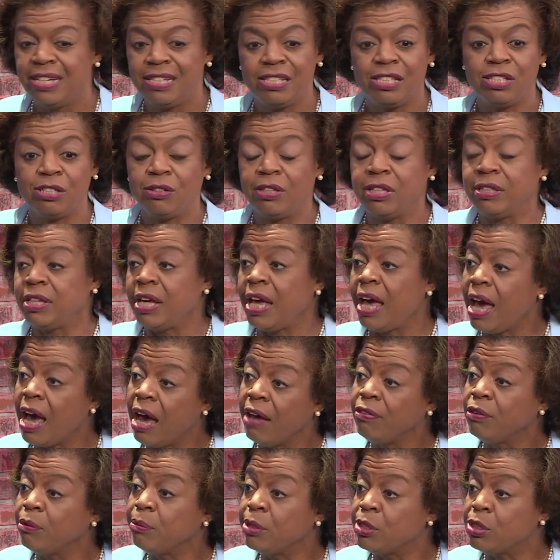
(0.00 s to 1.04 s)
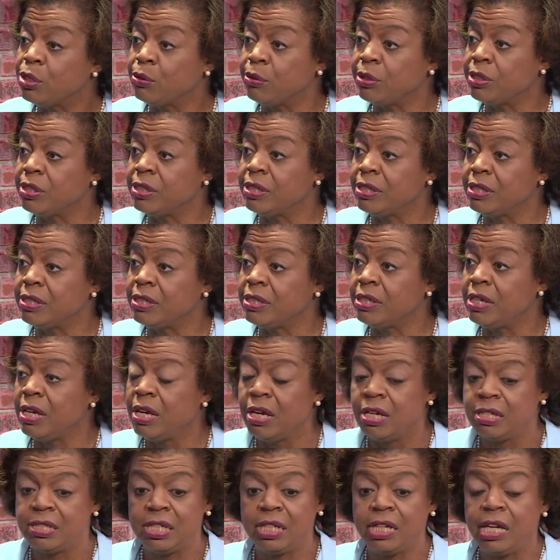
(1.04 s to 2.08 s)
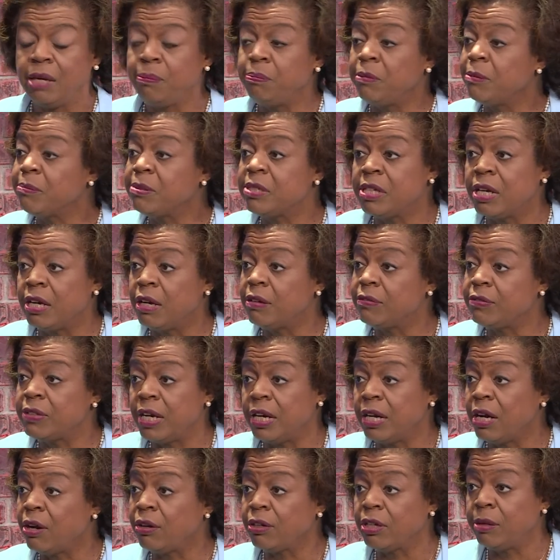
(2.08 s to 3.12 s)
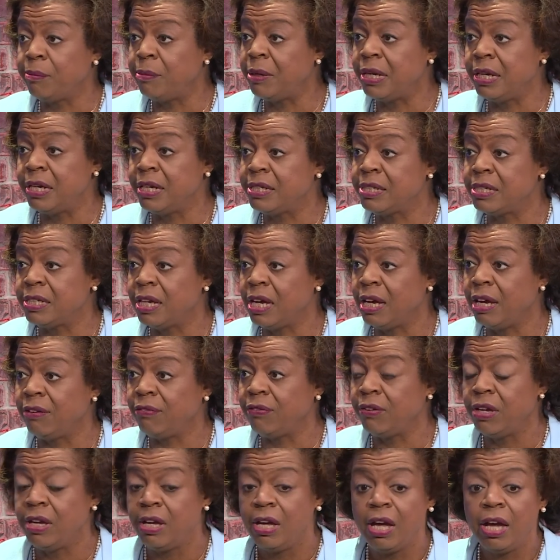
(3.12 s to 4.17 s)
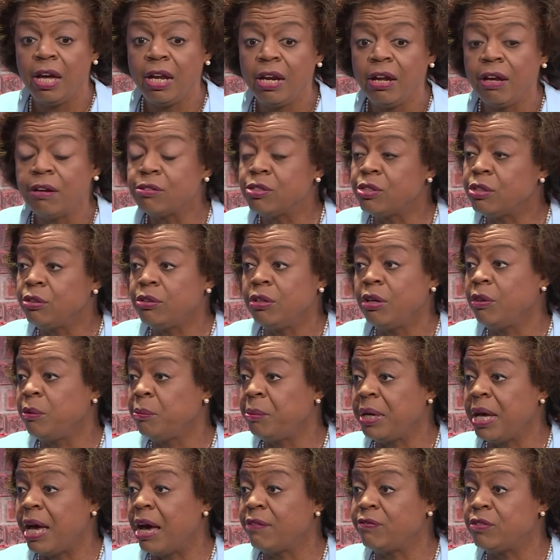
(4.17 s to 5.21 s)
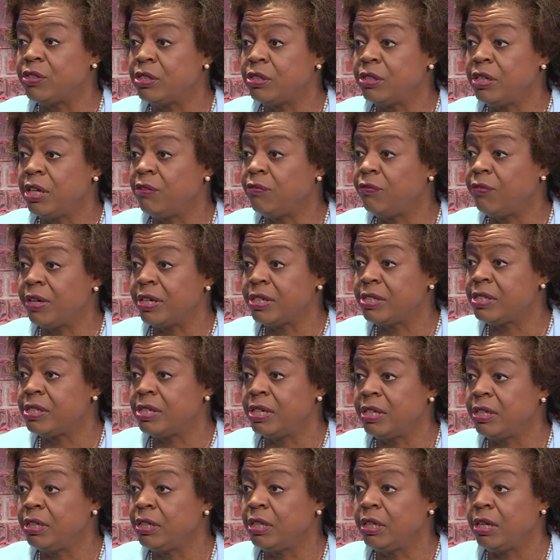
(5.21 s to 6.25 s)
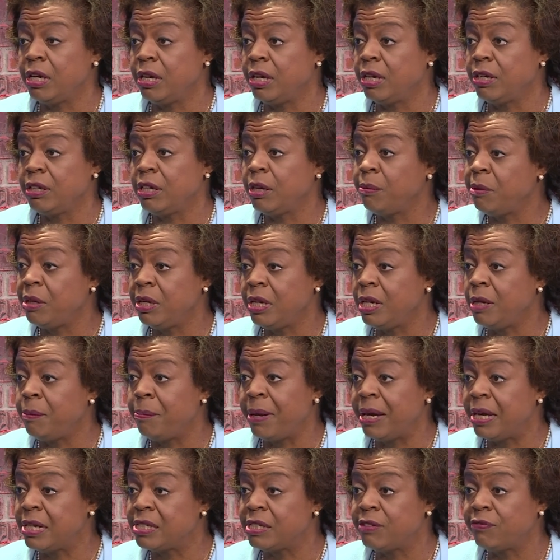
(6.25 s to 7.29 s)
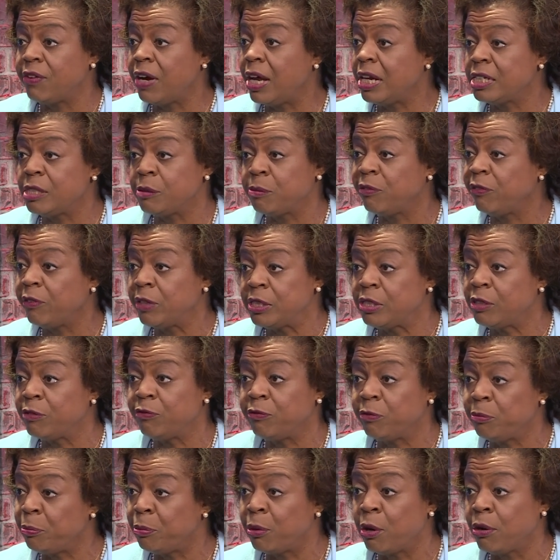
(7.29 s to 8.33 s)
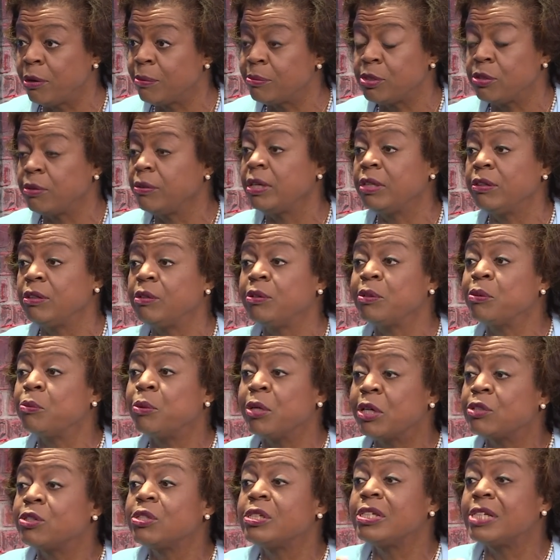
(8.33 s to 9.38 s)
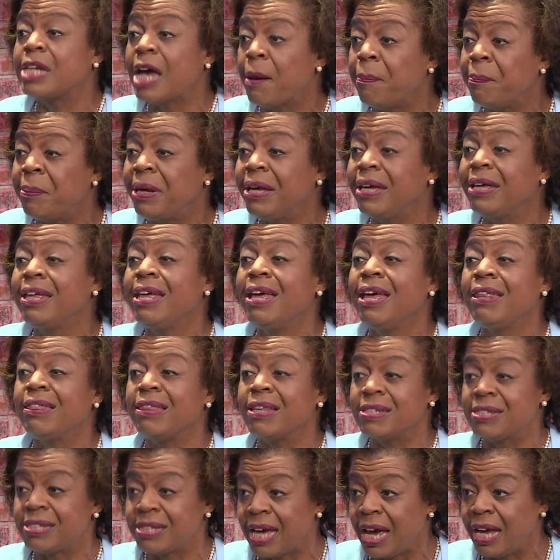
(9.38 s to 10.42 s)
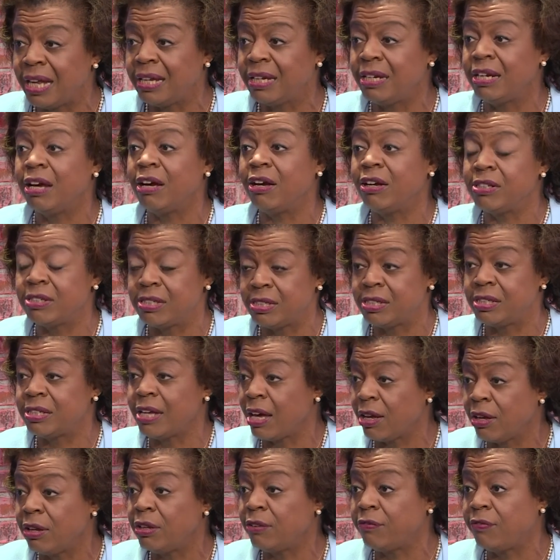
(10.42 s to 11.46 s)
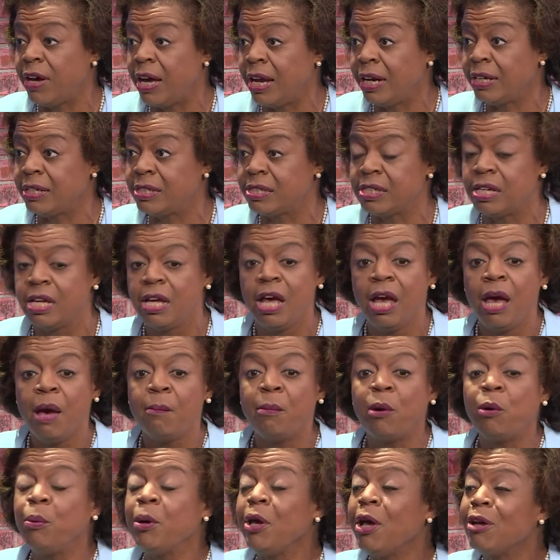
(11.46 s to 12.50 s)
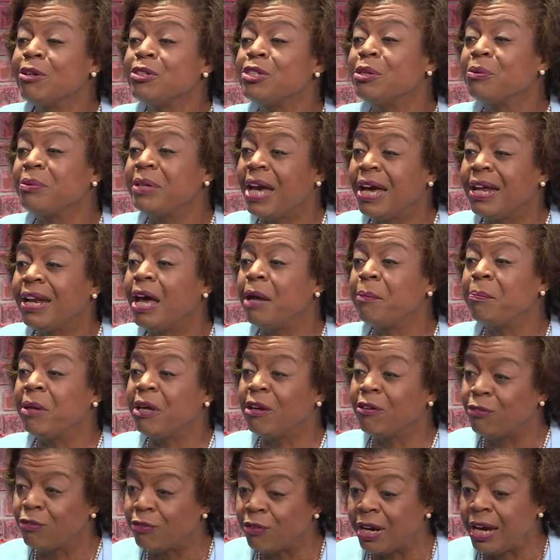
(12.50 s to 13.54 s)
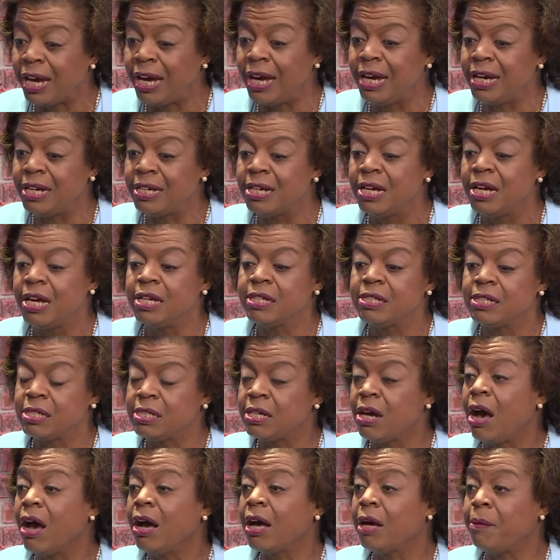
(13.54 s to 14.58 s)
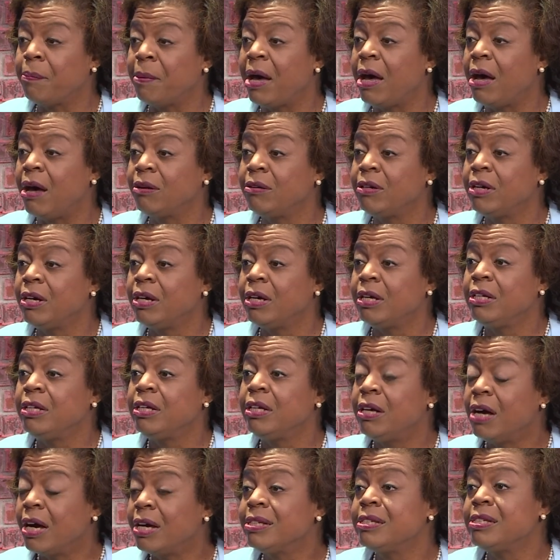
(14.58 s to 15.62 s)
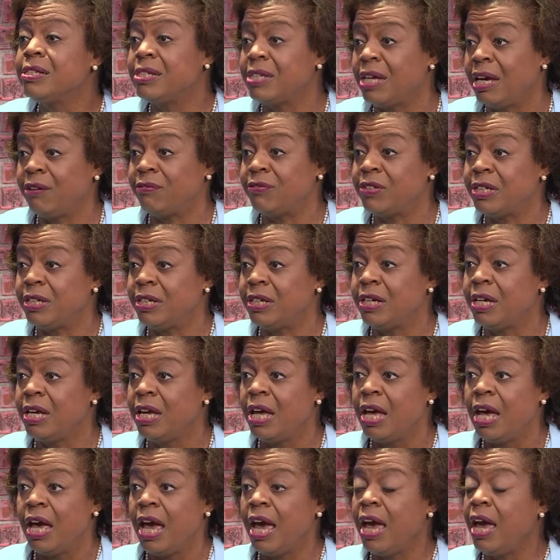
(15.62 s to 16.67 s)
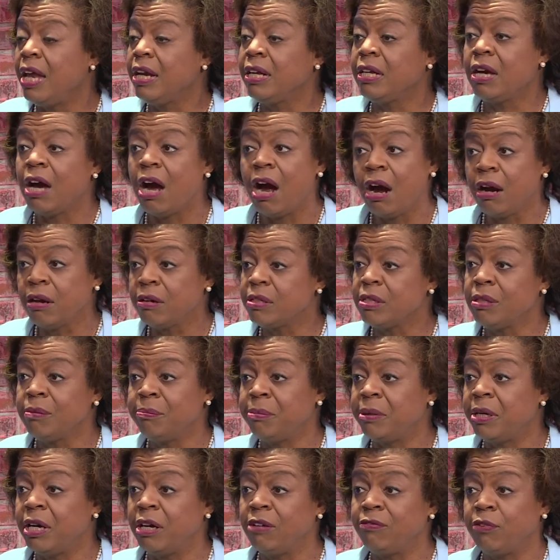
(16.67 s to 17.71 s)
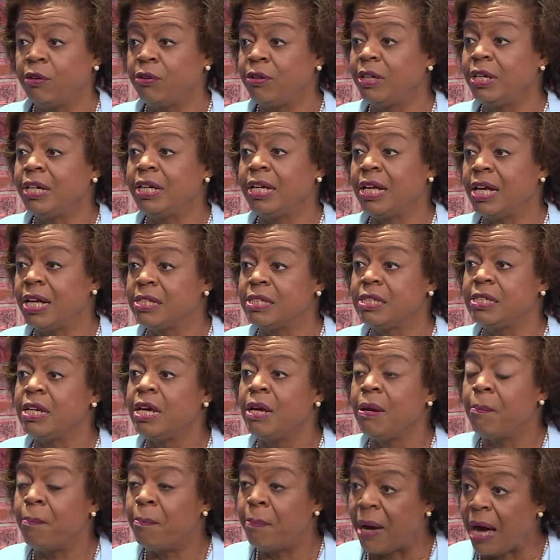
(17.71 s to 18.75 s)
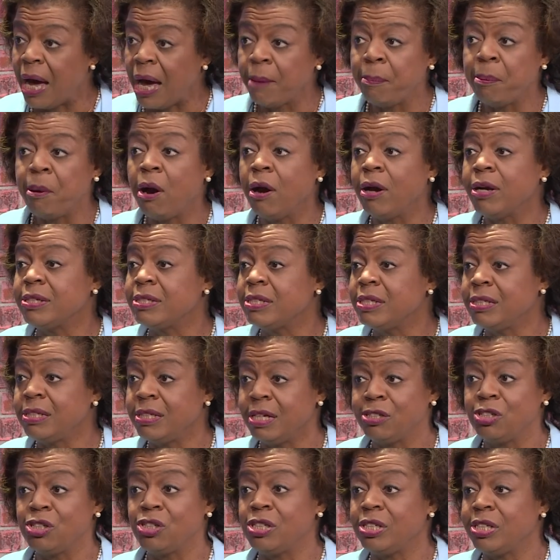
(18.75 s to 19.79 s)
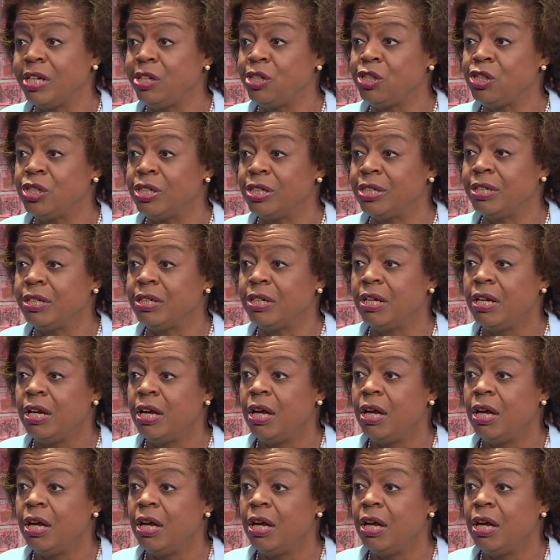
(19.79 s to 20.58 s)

so that they have the resources to keep themselves and our community safe. And I also know that we have to invest in, in community-based violence prevention programs so that we are stopping the silent cycle of violence. But we also cannot be afraid to talk about gun safety. And Congressman Budd voted against bipartisan legislation